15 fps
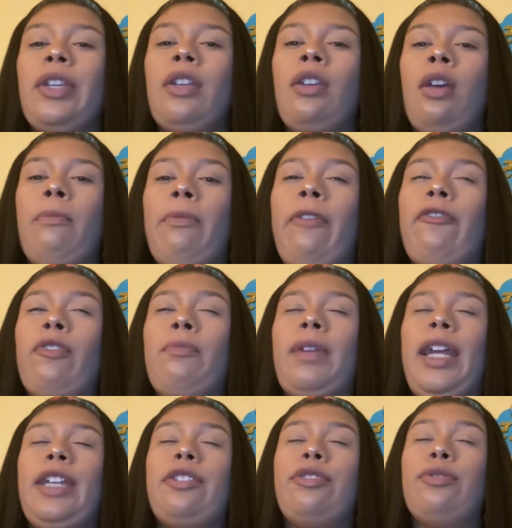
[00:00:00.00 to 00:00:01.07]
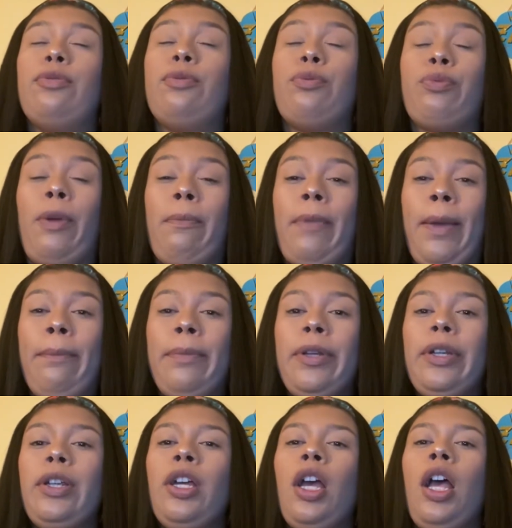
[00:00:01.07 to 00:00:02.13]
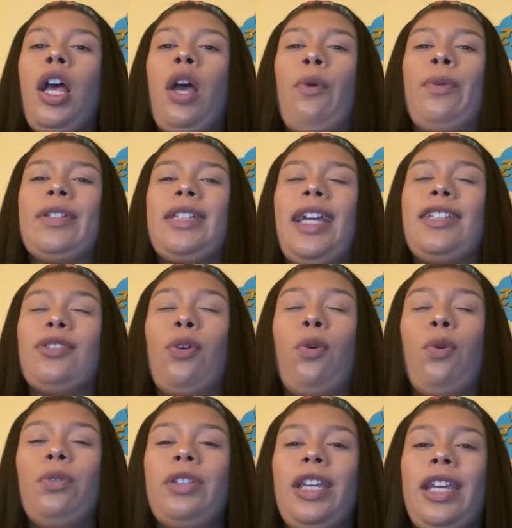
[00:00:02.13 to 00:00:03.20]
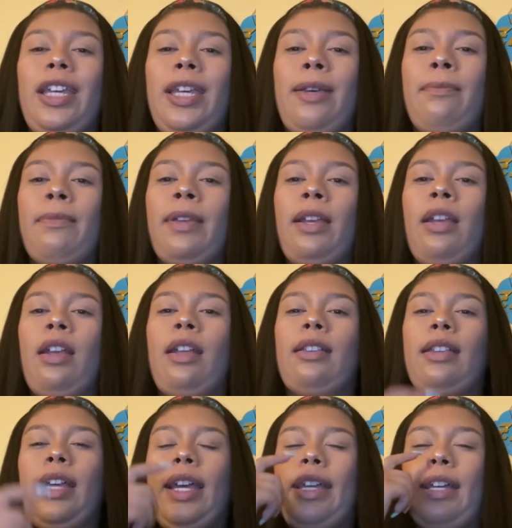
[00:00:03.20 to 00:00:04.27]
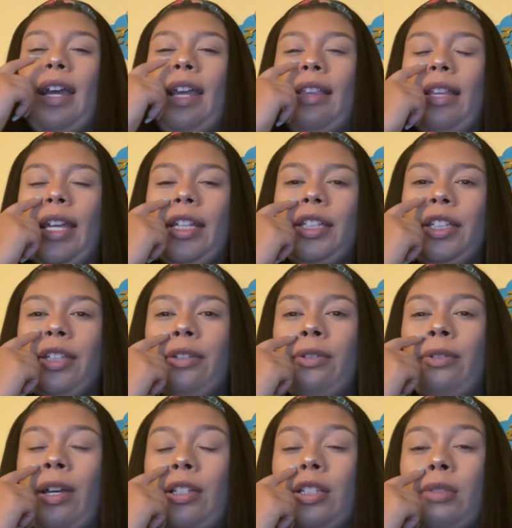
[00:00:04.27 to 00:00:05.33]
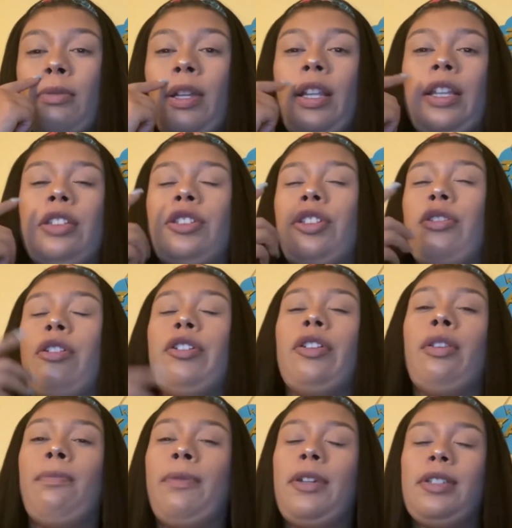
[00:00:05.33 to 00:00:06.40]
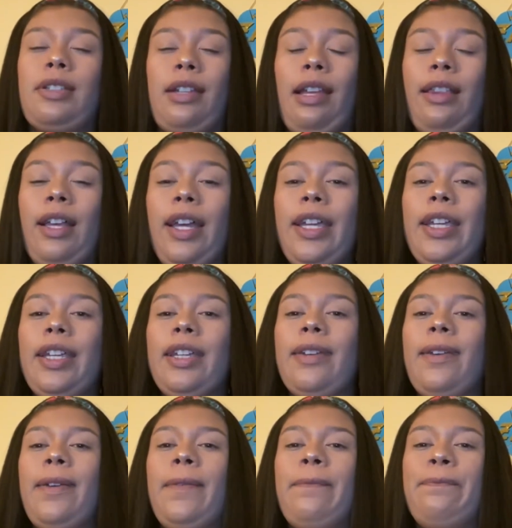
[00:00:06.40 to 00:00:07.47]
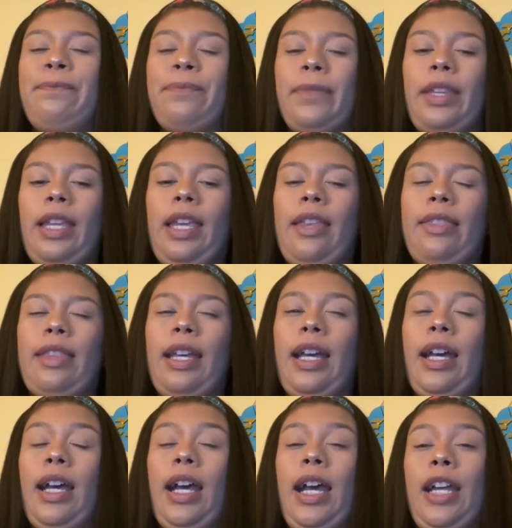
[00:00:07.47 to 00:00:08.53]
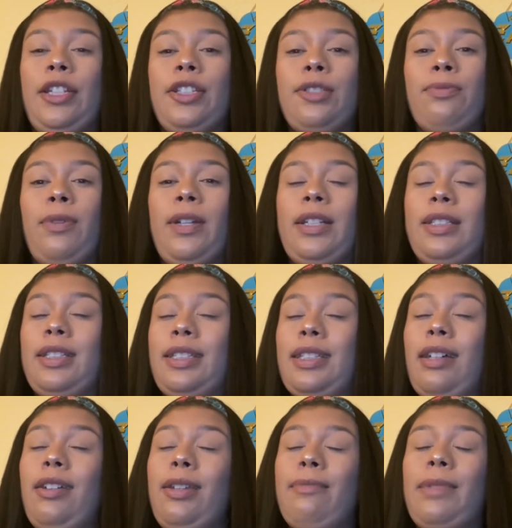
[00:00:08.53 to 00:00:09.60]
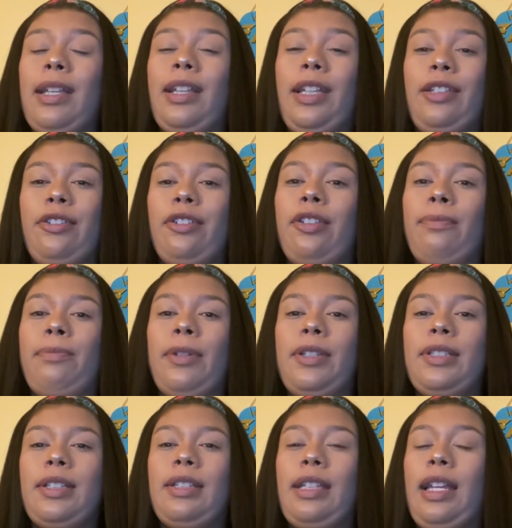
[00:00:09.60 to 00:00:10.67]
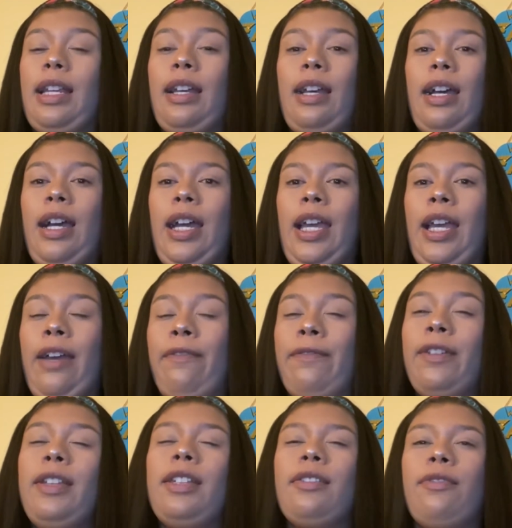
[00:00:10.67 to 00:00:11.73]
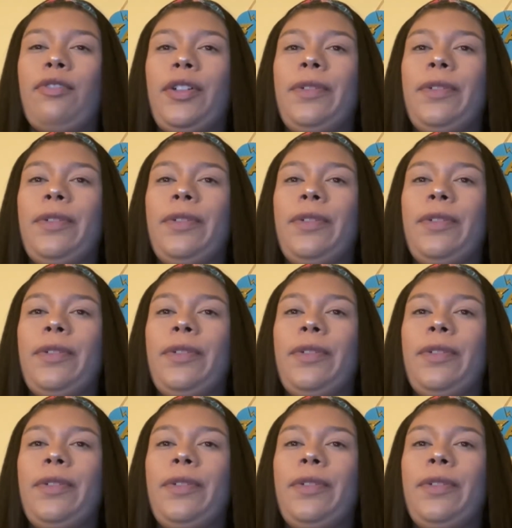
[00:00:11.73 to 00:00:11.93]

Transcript: But from what I do remember was I told him, like, I like you. I just want to let you know you're the person I like. And that I just wanted to tell him that, like, you're the person that I have feelings for.